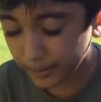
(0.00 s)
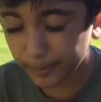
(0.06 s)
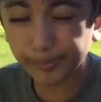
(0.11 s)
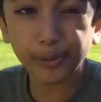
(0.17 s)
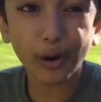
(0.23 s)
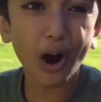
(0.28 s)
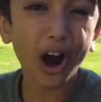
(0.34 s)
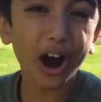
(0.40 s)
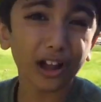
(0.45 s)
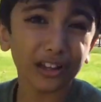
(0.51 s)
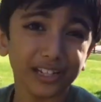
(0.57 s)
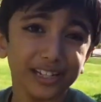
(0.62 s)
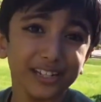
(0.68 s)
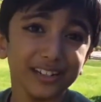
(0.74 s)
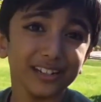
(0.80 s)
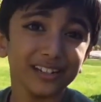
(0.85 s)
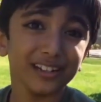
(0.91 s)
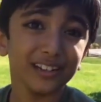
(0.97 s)
the
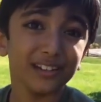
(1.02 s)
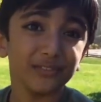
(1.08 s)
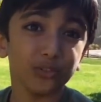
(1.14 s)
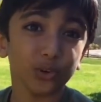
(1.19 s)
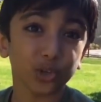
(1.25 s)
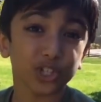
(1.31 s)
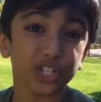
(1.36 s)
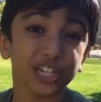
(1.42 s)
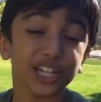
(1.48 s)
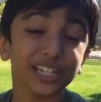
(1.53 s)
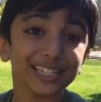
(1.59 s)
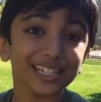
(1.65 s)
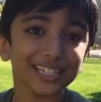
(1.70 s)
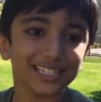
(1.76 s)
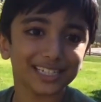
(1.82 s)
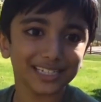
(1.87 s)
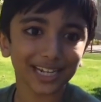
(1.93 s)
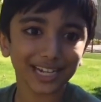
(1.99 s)
pollen
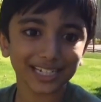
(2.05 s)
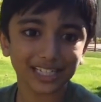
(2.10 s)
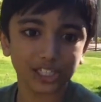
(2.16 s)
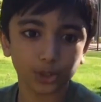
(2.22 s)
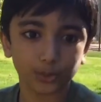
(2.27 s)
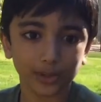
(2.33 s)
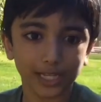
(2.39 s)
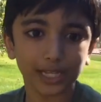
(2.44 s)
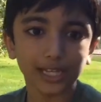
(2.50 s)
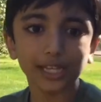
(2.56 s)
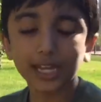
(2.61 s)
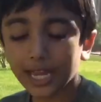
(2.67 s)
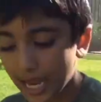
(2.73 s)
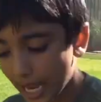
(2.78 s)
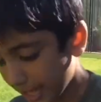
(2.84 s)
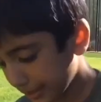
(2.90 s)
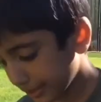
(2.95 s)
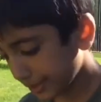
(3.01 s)
fortunately sticks to it.
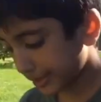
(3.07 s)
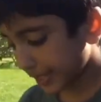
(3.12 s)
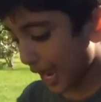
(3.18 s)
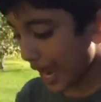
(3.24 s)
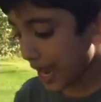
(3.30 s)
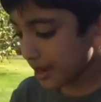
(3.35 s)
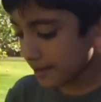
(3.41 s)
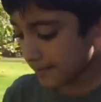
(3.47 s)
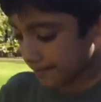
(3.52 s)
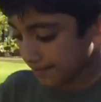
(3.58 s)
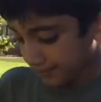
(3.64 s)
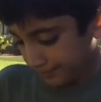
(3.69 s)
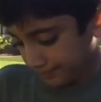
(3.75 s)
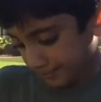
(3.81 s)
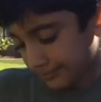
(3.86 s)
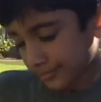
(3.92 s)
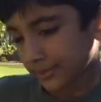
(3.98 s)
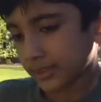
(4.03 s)
And then
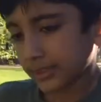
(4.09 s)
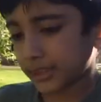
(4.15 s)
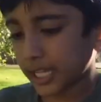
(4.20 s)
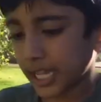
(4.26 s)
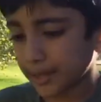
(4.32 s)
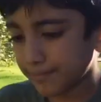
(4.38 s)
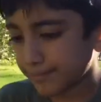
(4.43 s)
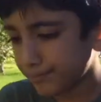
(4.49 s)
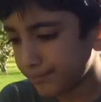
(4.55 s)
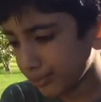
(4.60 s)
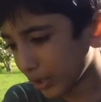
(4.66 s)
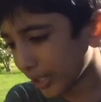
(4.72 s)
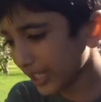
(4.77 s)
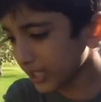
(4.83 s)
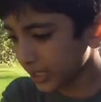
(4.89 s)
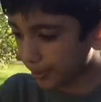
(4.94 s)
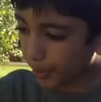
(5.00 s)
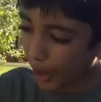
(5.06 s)
they
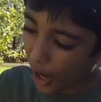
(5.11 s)
bring the